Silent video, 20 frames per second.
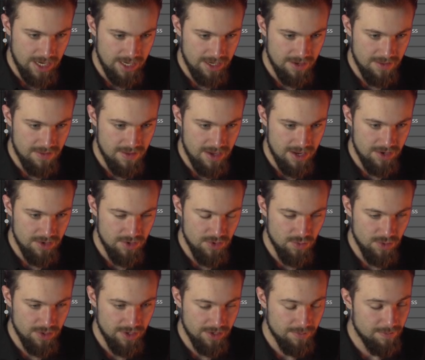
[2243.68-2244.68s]
And then
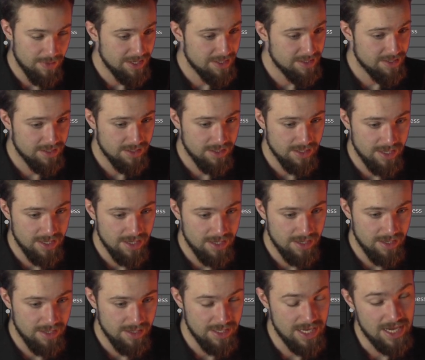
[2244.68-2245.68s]
you want to
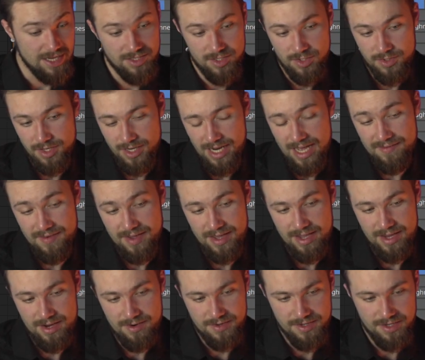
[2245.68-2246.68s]
basically, yeah, so you'll have it
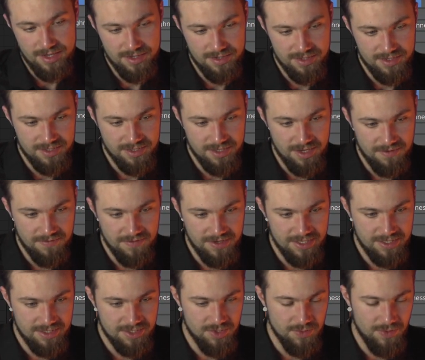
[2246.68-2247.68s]
here, and under
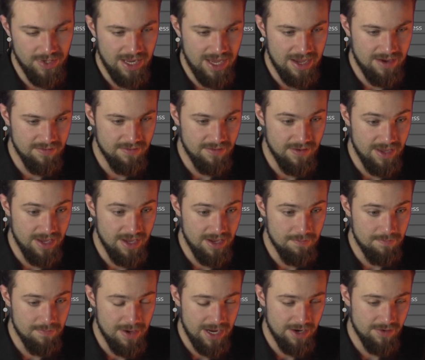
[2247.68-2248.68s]
surface you will have
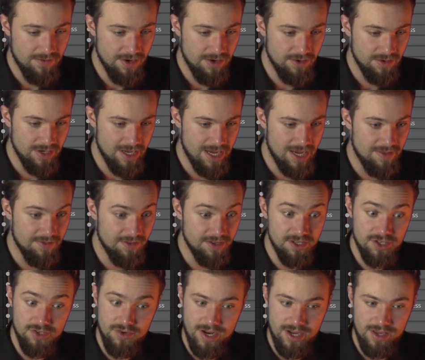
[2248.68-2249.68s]
a background, and the
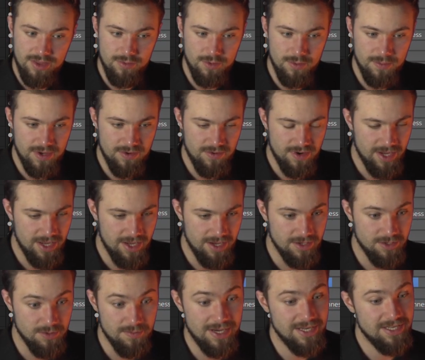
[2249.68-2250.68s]
strength will be right
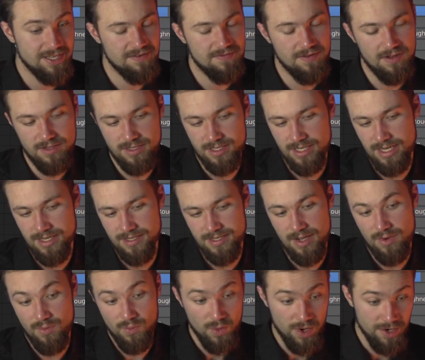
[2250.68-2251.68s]
here. So by default it's
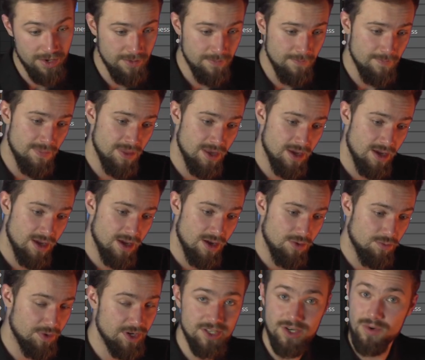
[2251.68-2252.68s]
at 1.
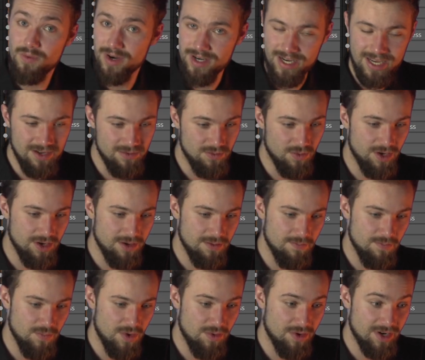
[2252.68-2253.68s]
We don't want it at
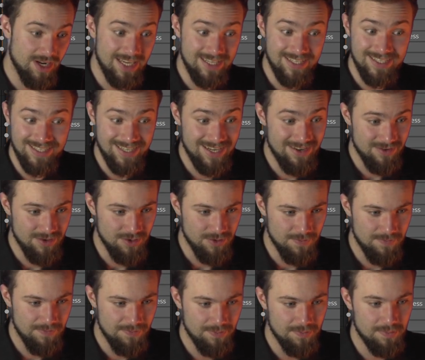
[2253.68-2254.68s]
1, we want it at
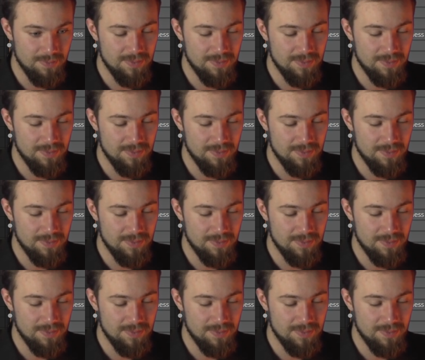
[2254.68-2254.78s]
0.